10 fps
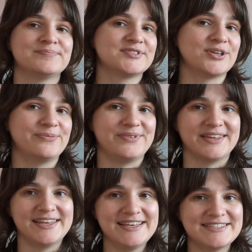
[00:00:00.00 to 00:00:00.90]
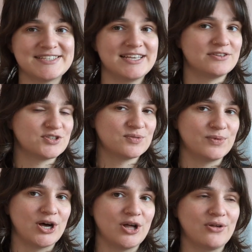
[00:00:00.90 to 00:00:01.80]
something easy and
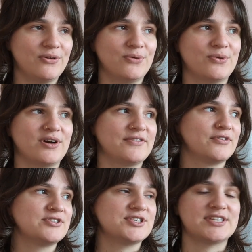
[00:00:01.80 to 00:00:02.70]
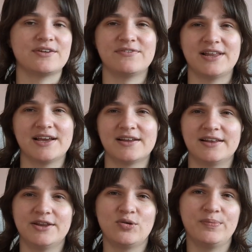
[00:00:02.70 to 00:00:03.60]
small, or if you just have like a
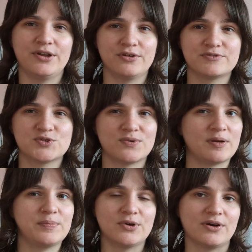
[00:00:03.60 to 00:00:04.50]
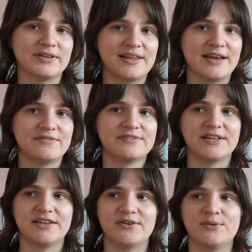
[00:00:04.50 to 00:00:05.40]
little bit of scrap yarn left
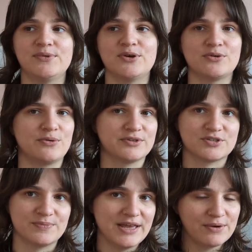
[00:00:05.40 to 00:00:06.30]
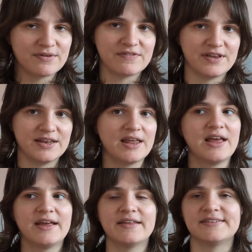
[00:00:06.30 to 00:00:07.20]
and you don't know what to make with it.
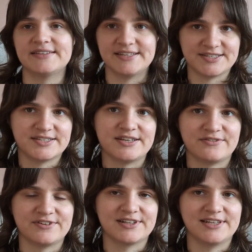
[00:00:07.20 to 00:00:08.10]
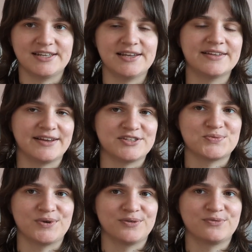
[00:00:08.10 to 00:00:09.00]
This is definitely a
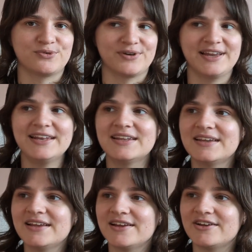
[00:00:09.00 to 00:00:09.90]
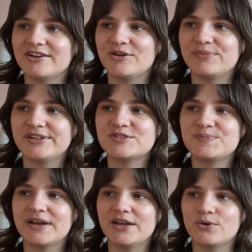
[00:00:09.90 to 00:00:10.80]
nice one for it. And it's
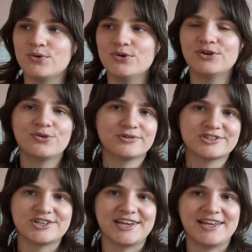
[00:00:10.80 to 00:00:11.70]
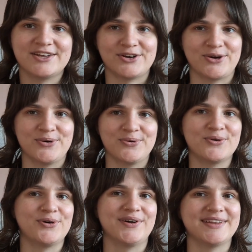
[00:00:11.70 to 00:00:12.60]
by Hook Crochet
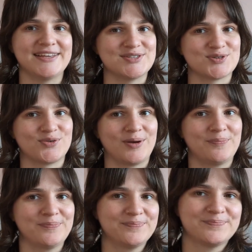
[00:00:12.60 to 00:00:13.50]
Co. on Instagram.